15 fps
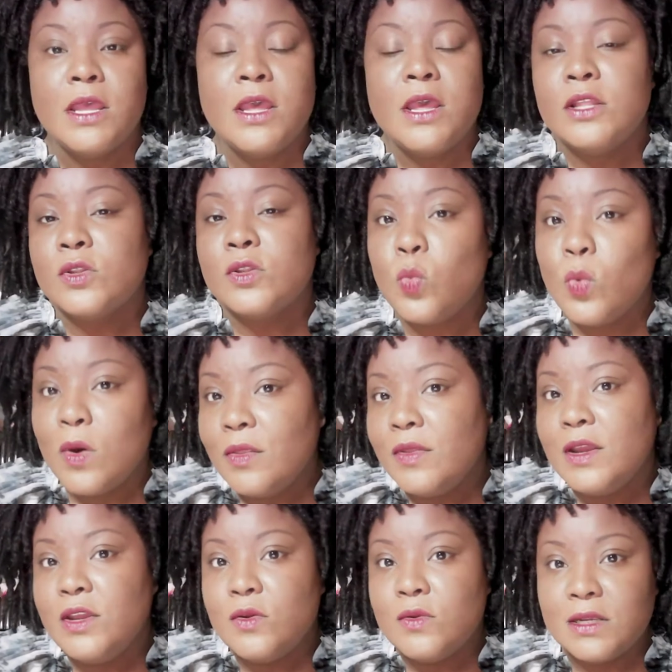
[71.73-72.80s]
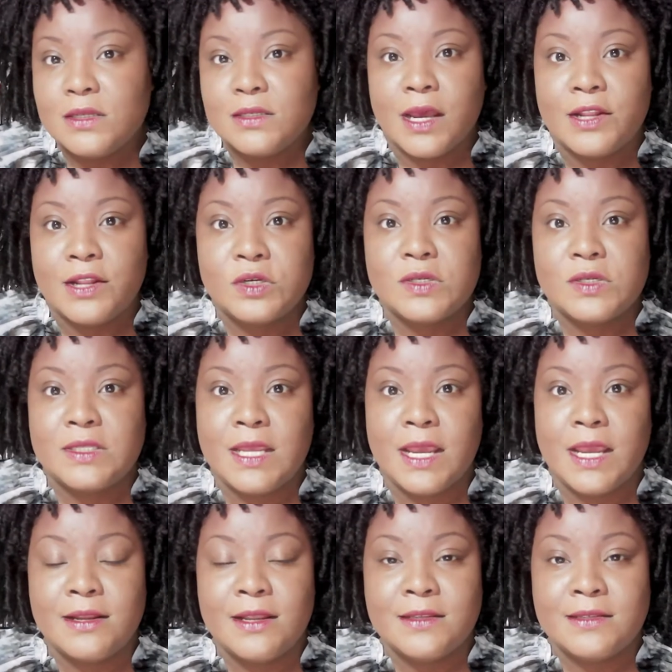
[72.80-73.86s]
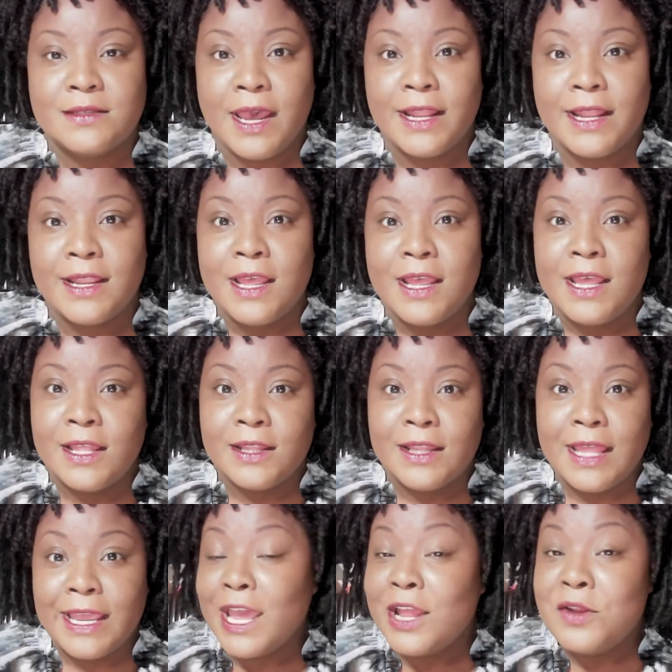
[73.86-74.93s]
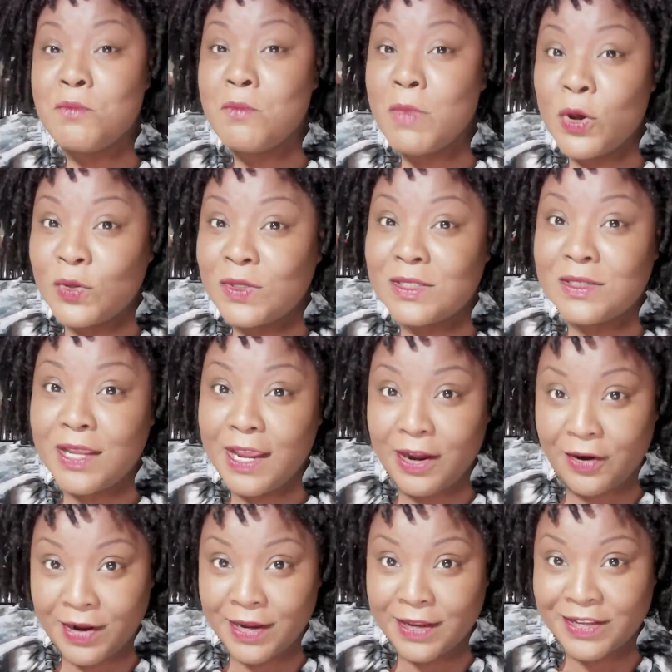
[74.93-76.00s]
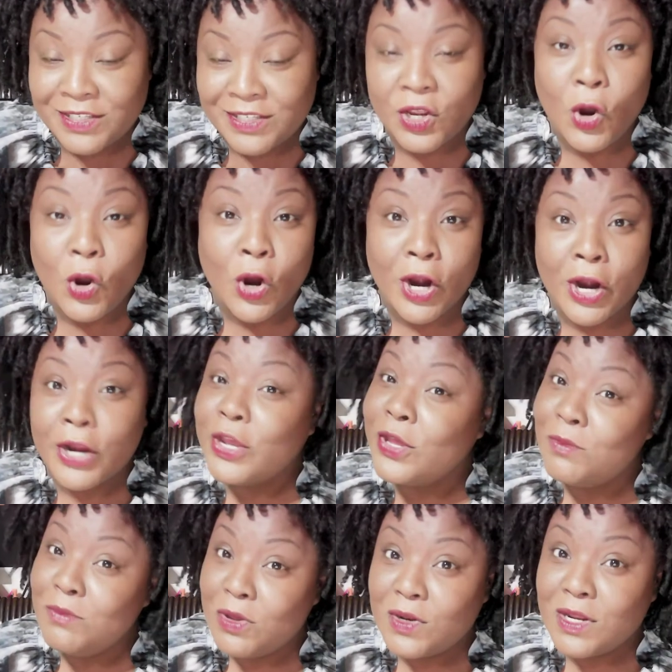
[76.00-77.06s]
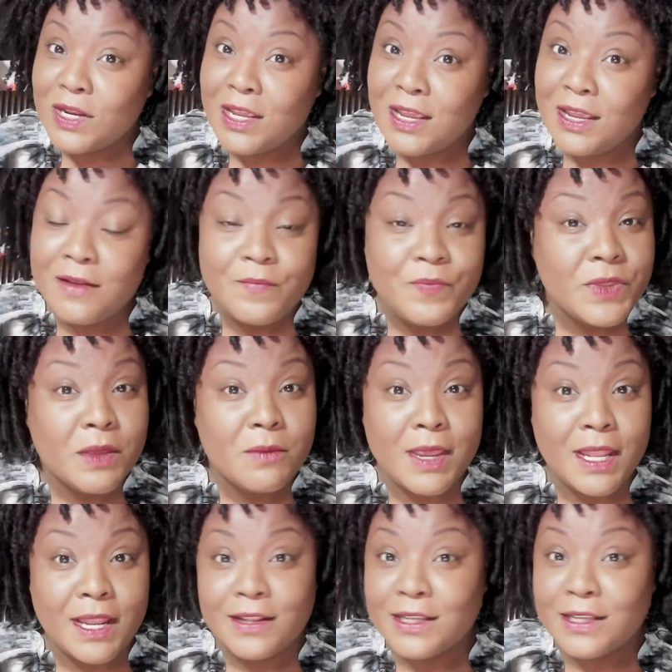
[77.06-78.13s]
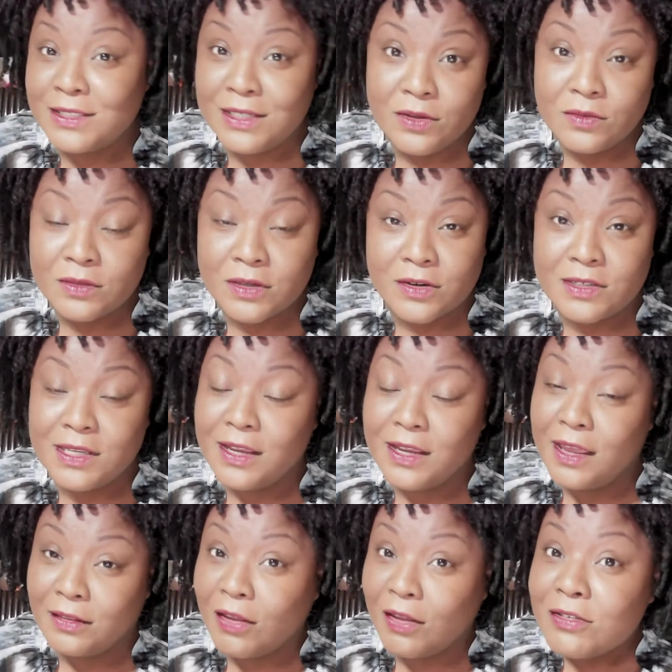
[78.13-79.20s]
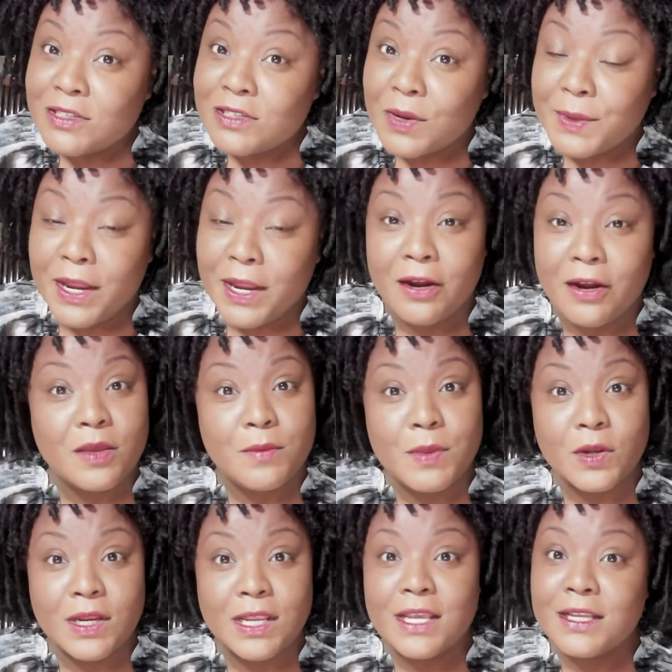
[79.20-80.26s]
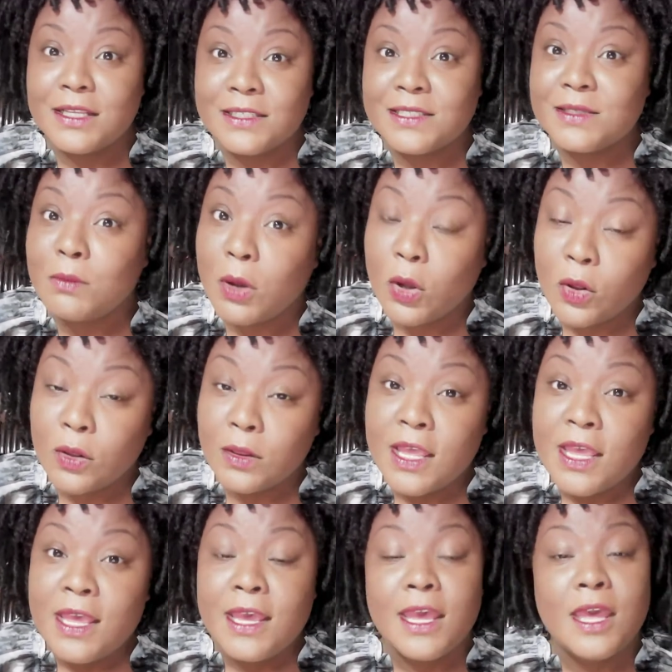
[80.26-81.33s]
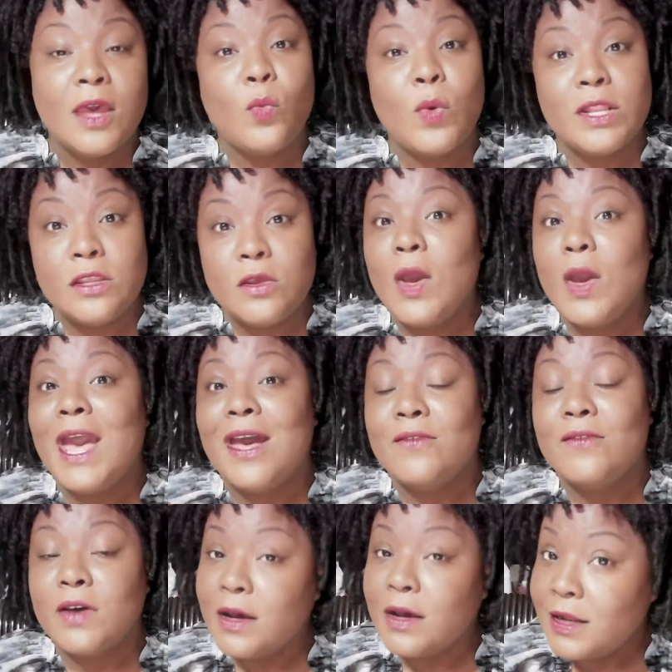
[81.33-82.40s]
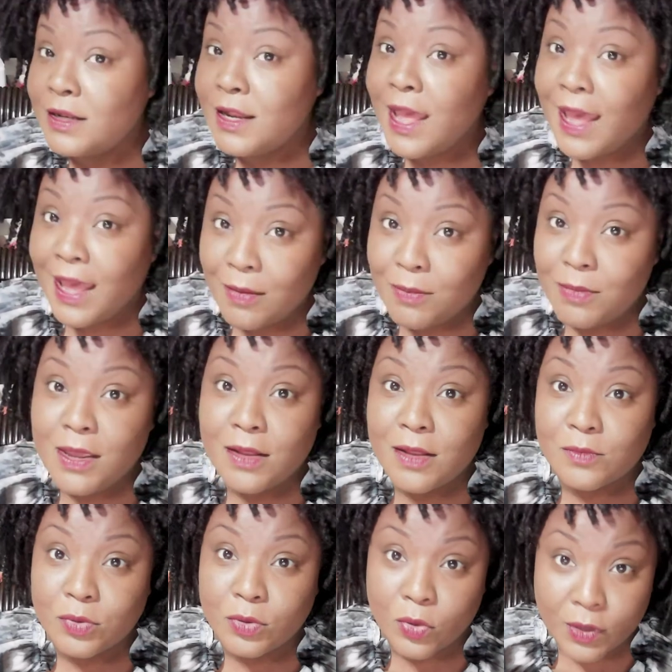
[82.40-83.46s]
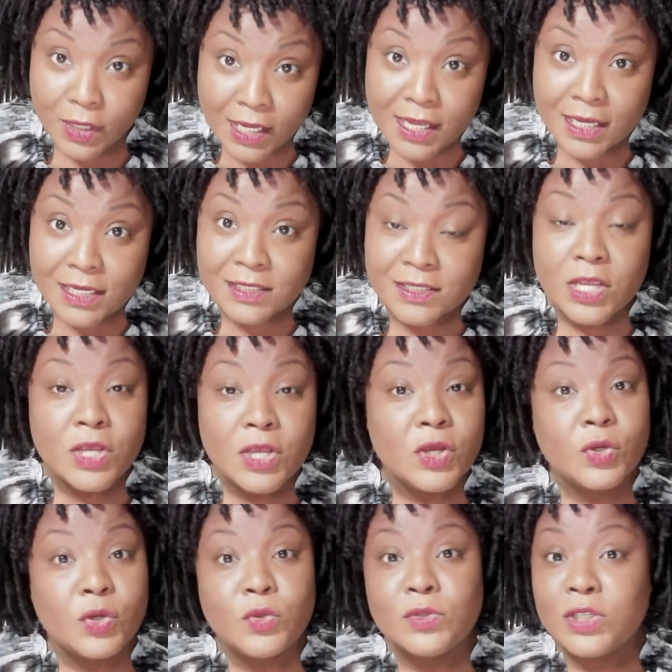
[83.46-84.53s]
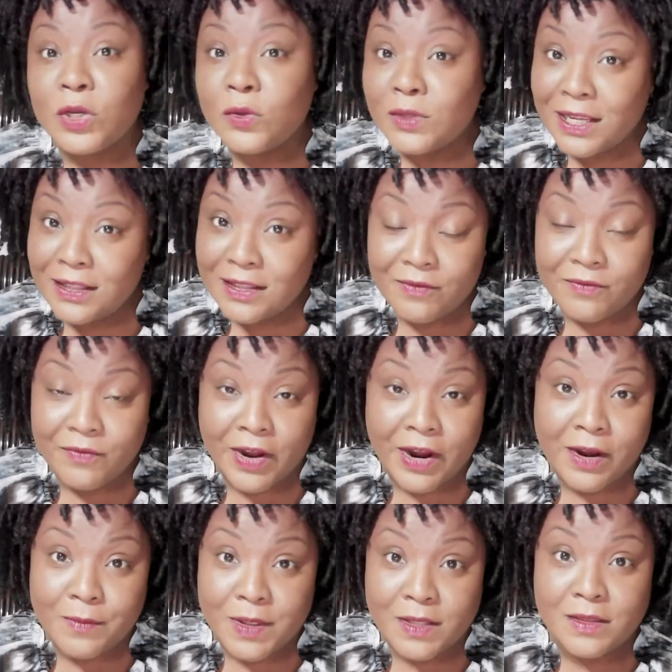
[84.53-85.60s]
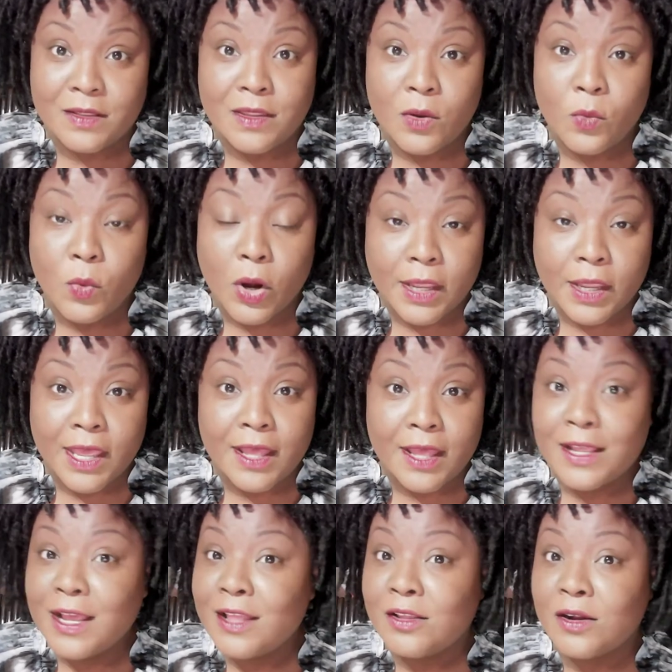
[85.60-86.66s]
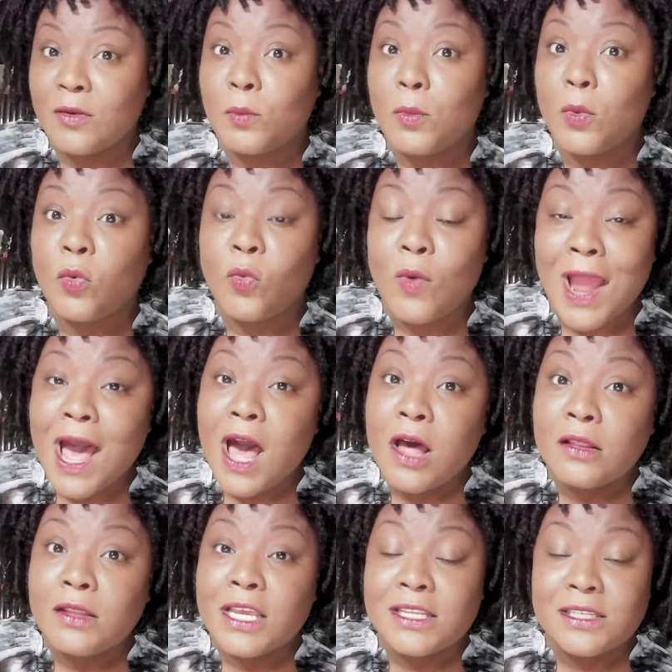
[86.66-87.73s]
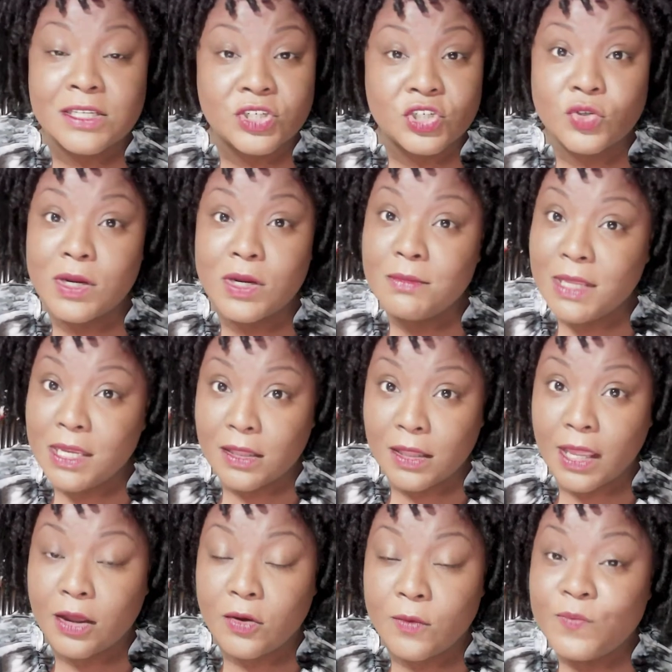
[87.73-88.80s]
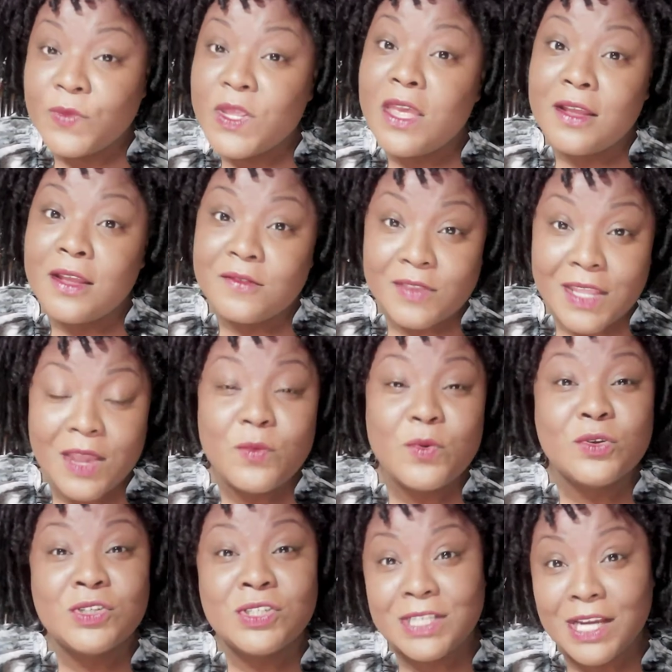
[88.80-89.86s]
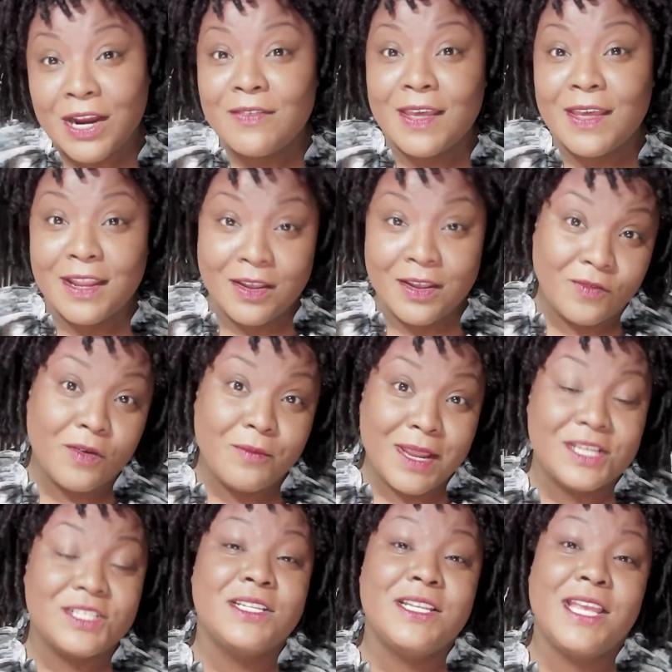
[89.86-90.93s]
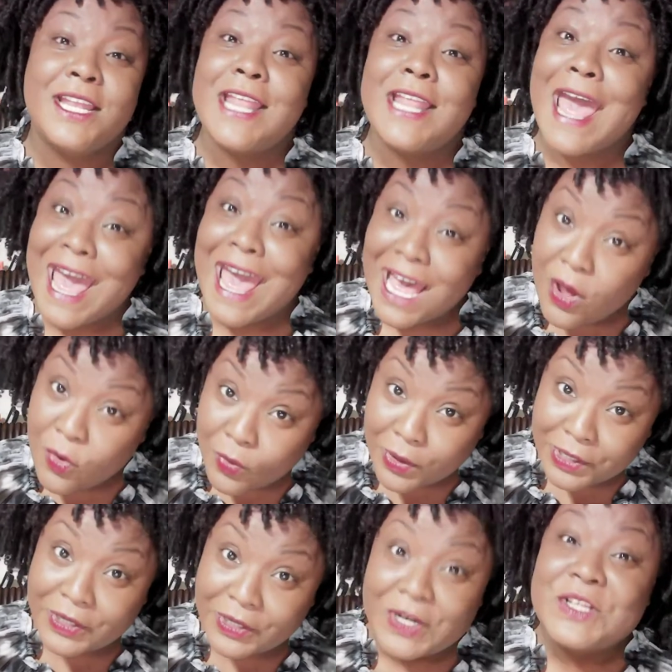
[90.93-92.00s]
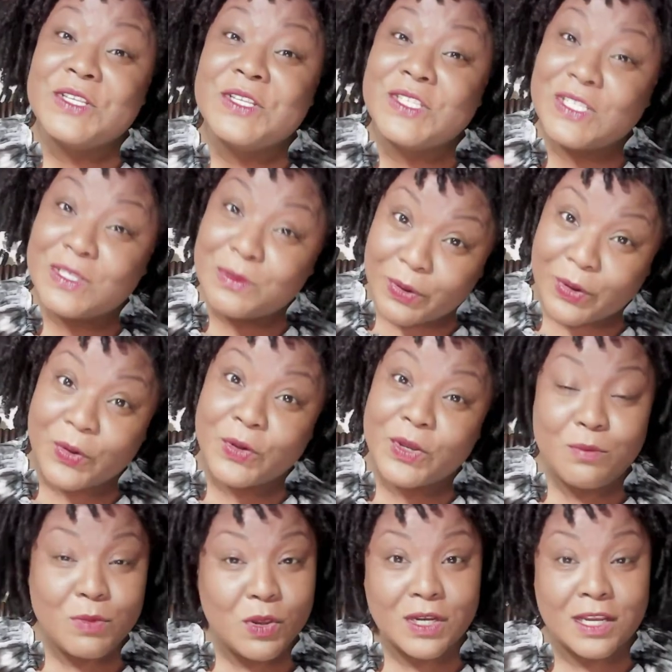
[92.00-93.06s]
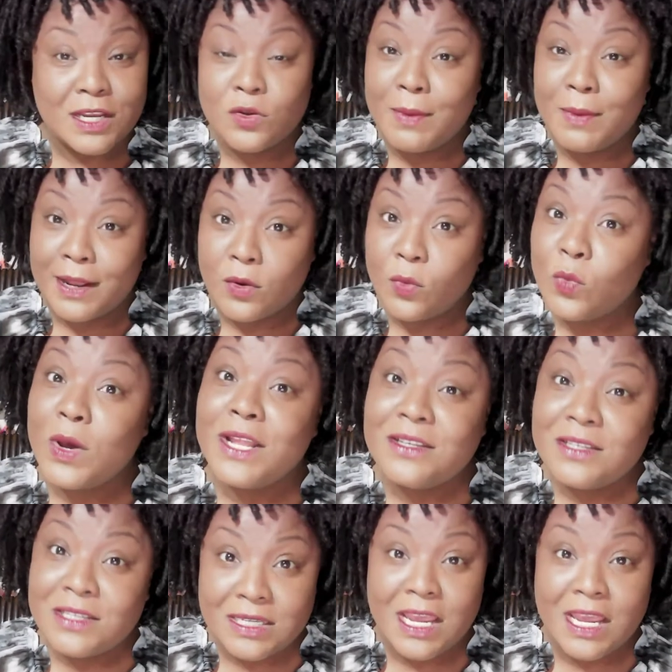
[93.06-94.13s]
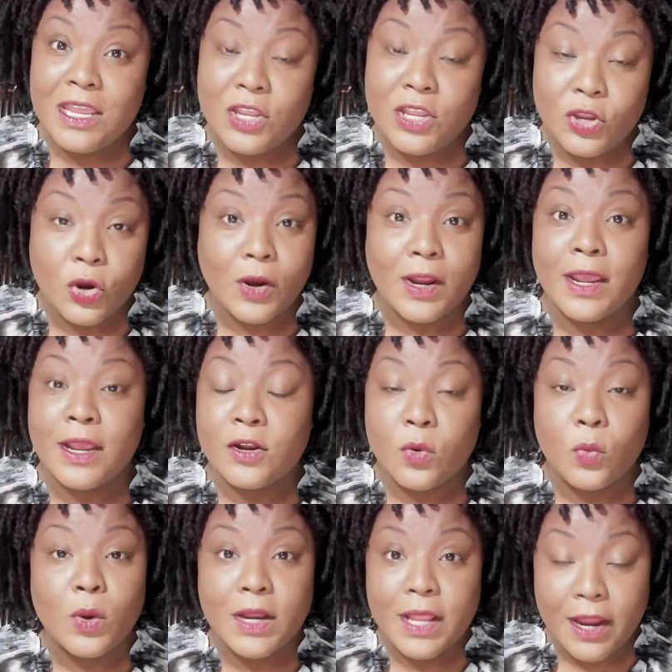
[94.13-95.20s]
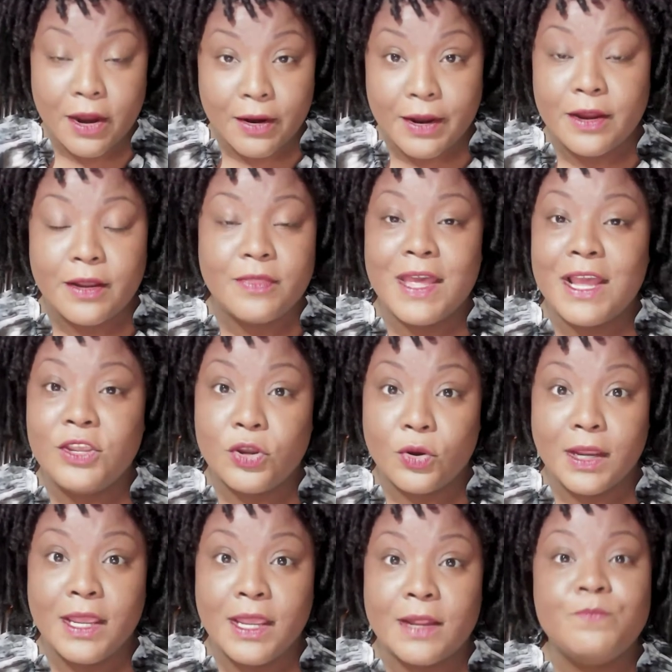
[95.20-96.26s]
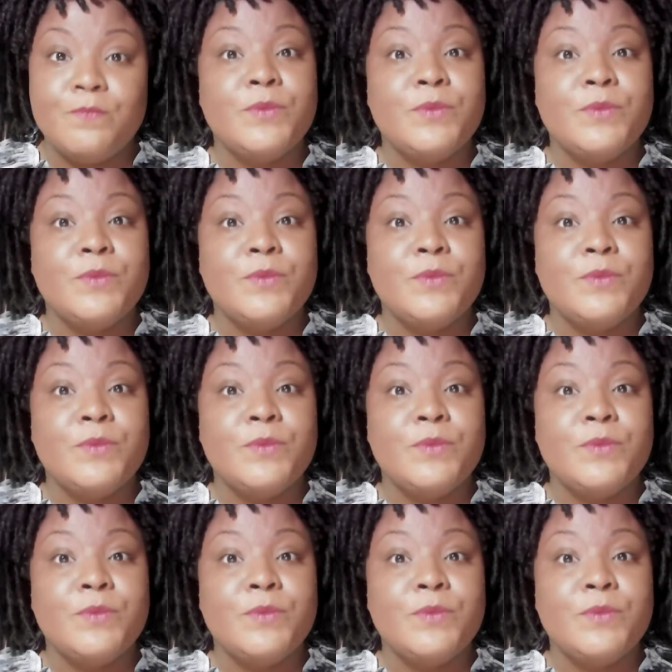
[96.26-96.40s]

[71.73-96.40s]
The one thing you need to understand is that, like in most areas, our community, meaning the skilled nursing and long-term care community, is small. And when you have unhappy employees who don't like the environment that they work in and our morale is extremely low, they will share that information in our small community, no matter what state you're in or what area that you're in.